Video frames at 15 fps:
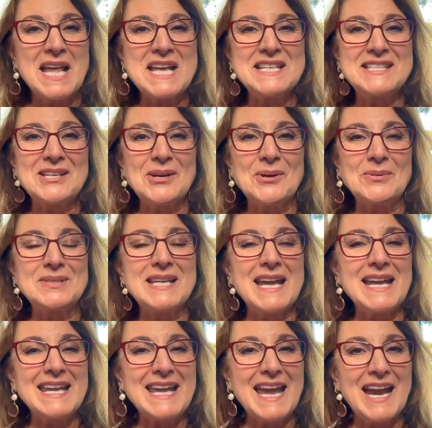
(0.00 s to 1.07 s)
So
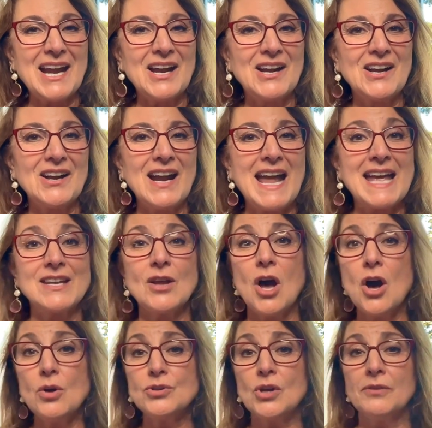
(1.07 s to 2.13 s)
take care. And
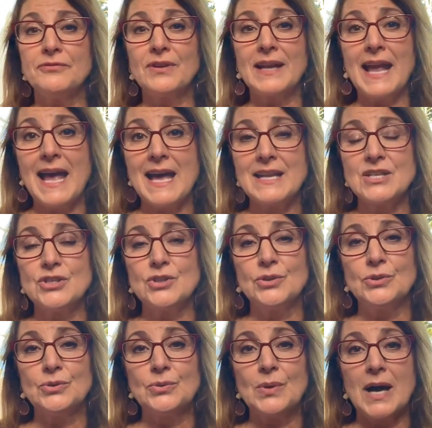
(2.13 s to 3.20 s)
oh, don't forget
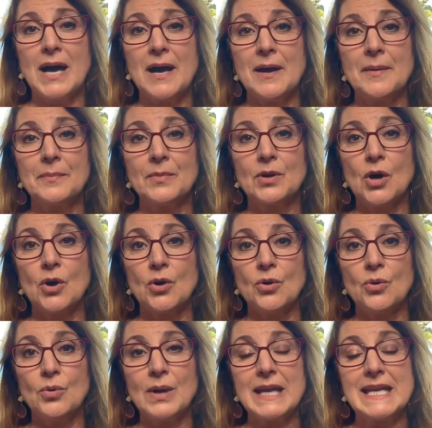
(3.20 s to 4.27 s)
to
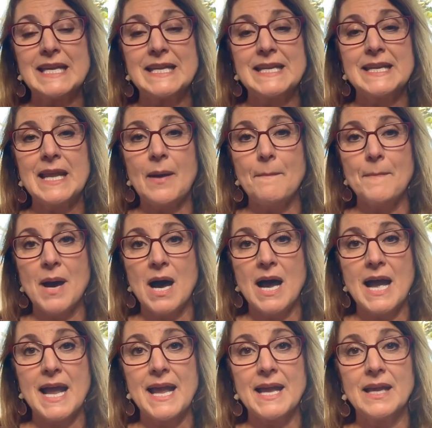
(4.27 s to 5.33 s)
go in
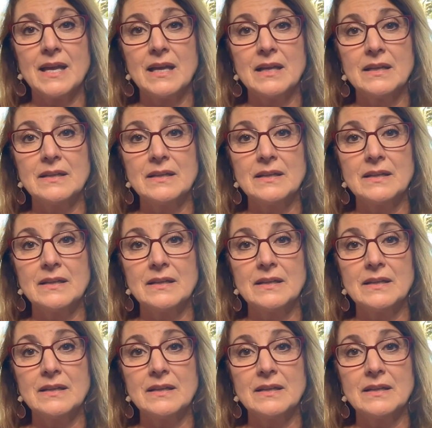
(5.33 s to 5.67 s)
my